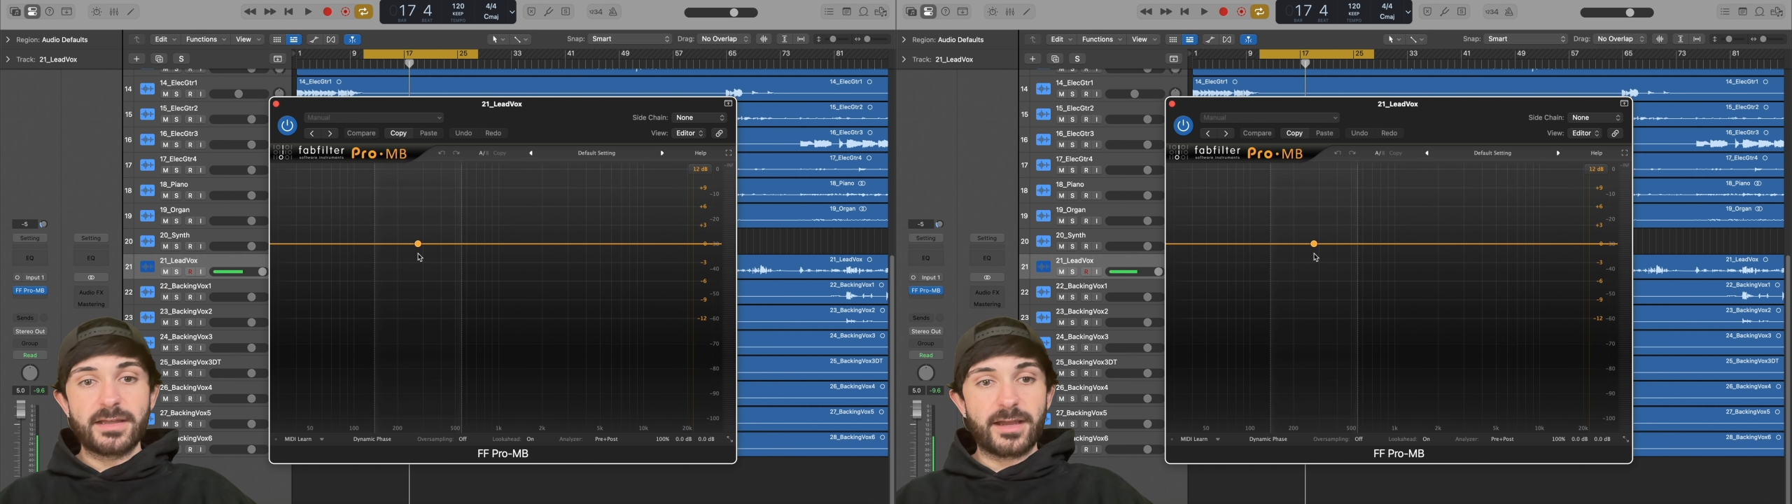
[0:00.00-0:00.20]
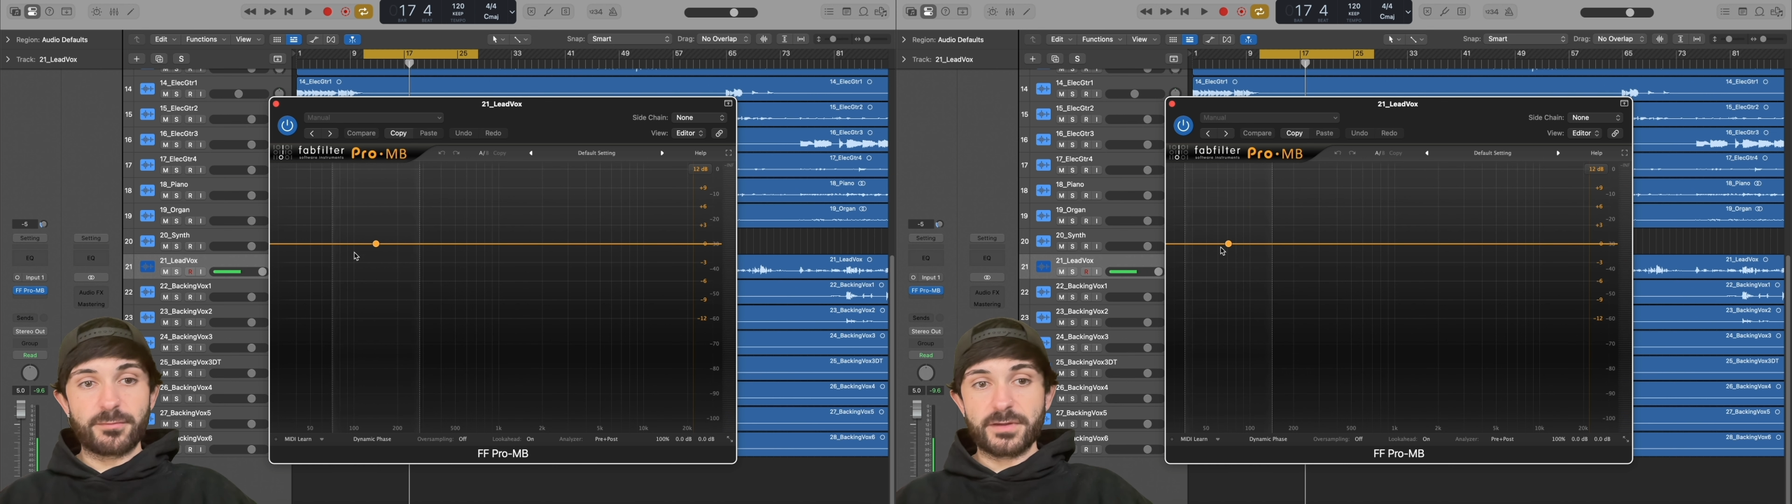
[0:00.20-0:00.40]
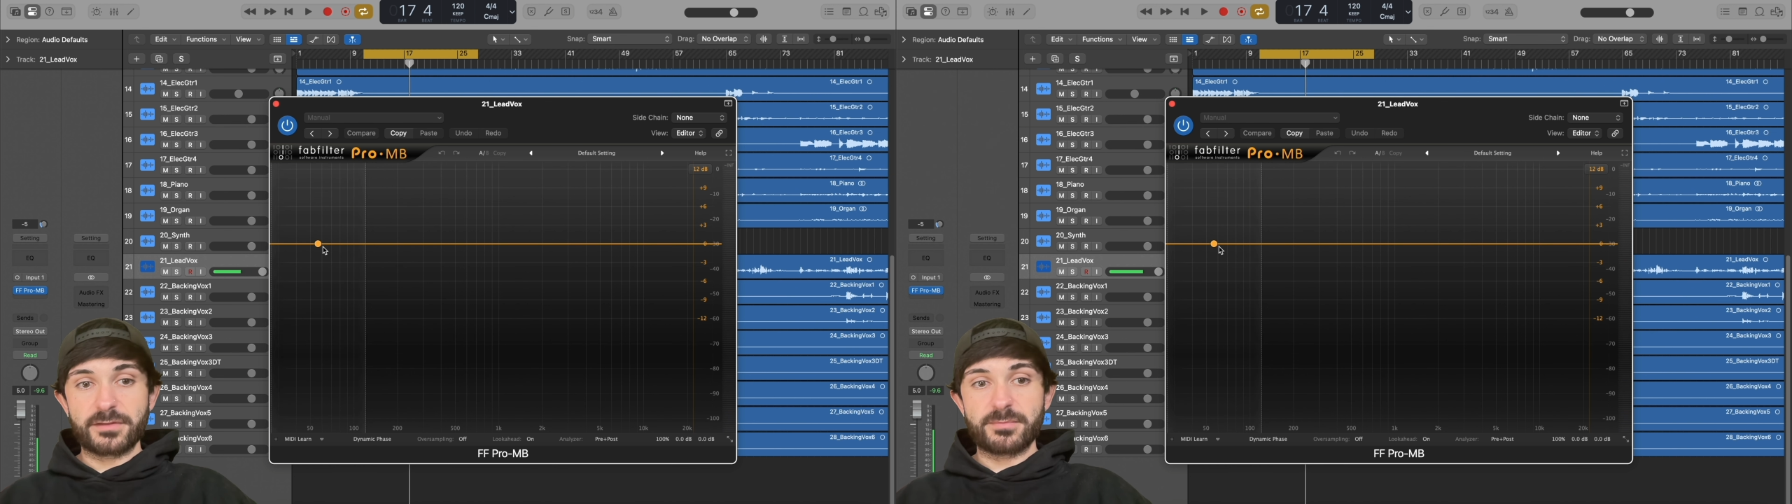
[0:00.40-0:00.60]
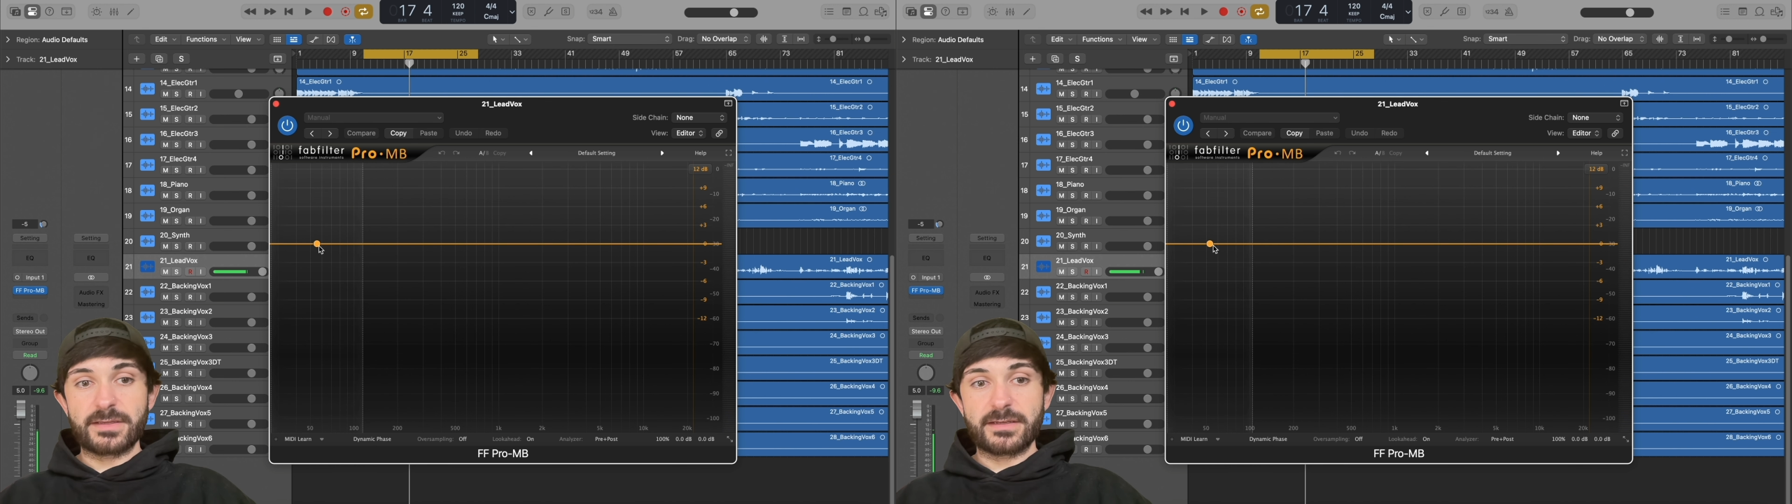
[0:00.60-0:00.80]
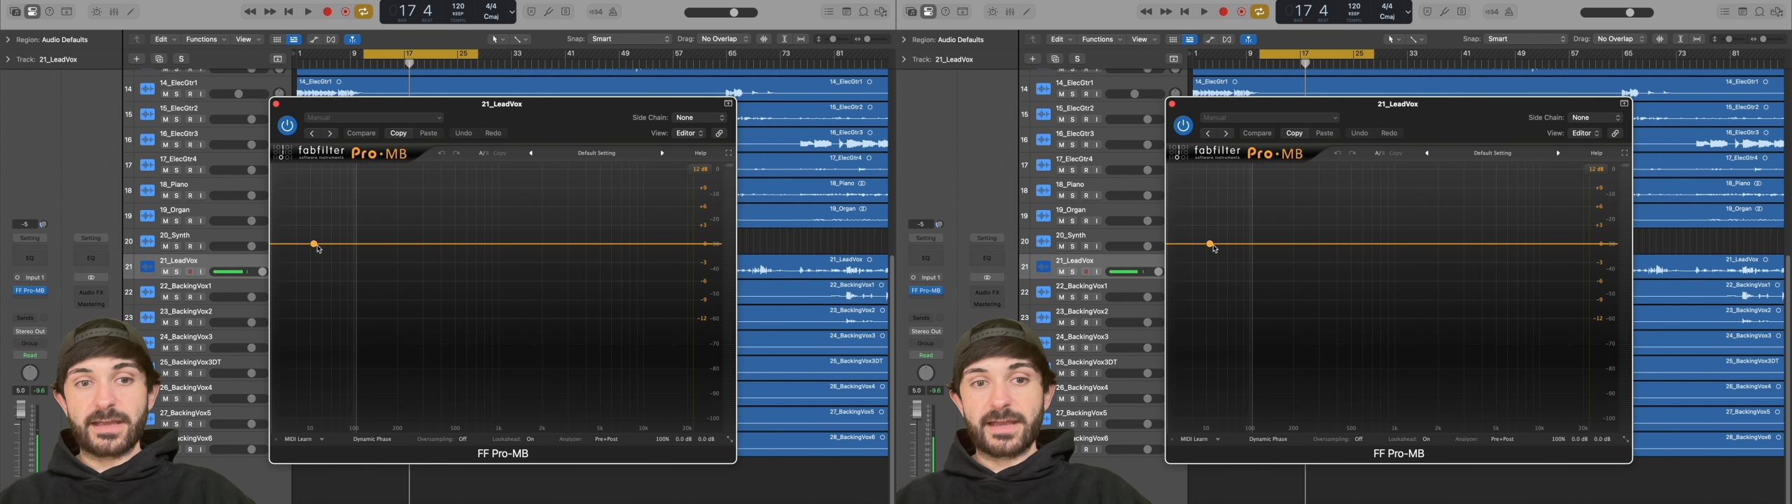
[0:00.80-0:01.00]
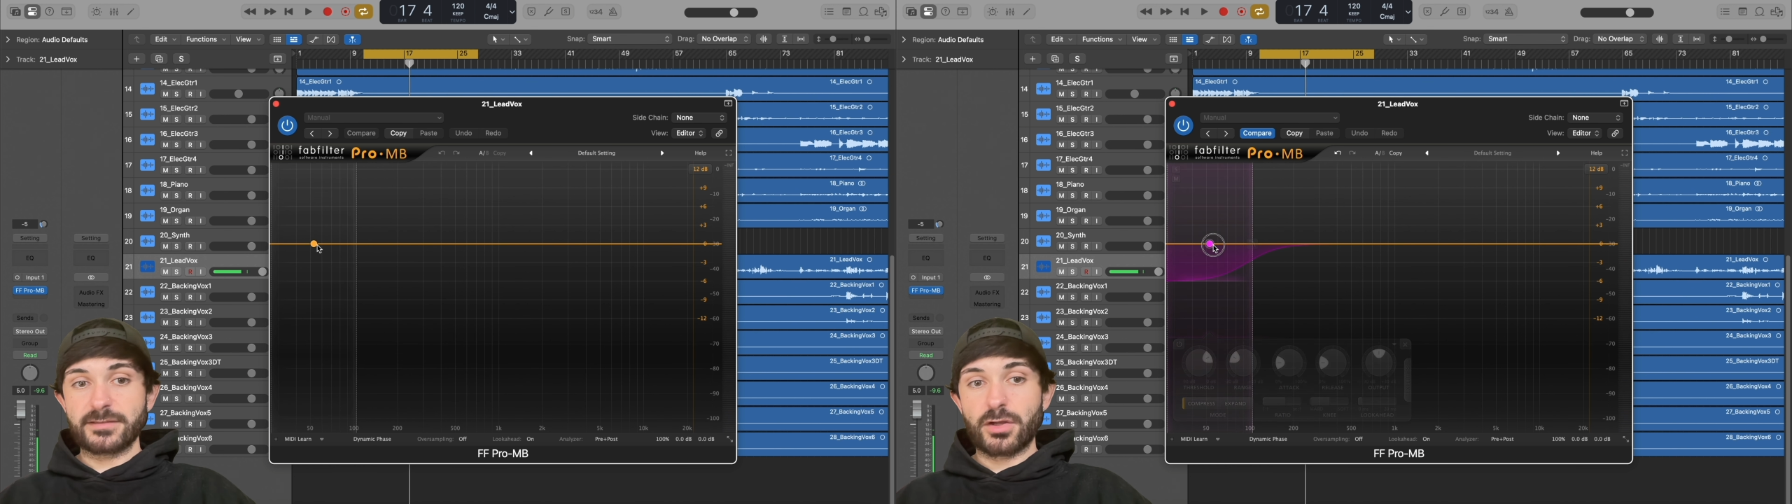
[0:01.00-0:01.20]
I really mean it has